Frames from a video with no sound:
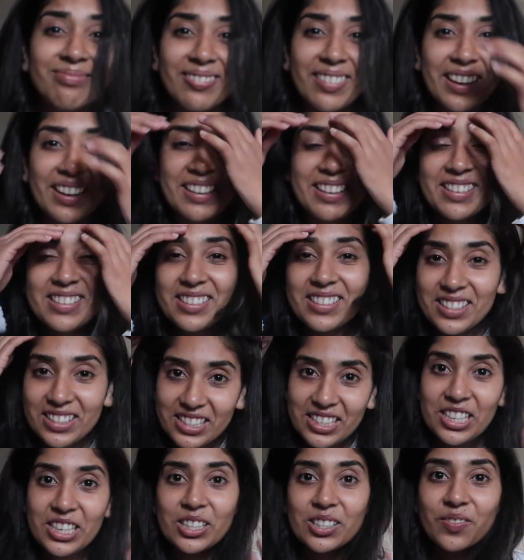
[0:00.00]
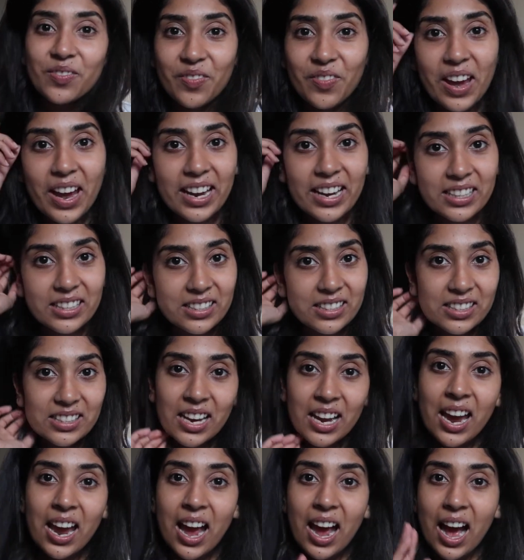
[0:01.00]
I couldn't see his face.
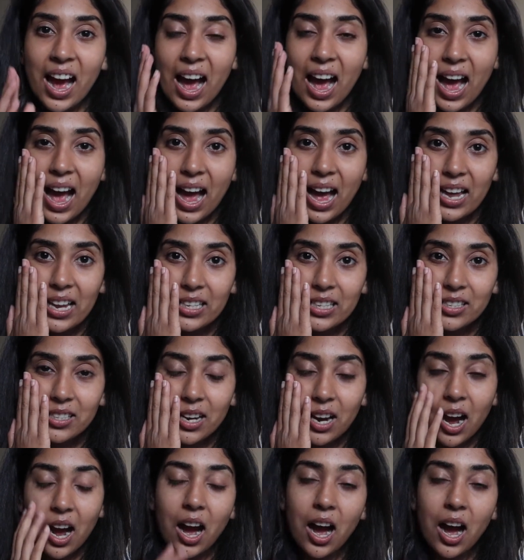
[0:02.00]
And